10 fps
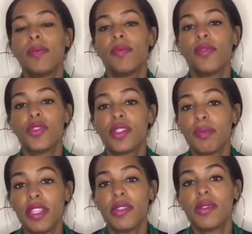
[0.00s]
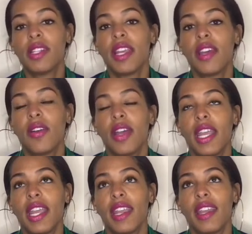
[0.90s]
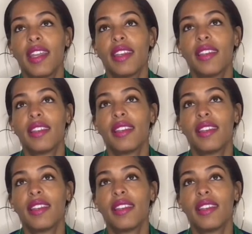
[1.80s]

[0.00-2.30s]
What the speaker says: for some years now, and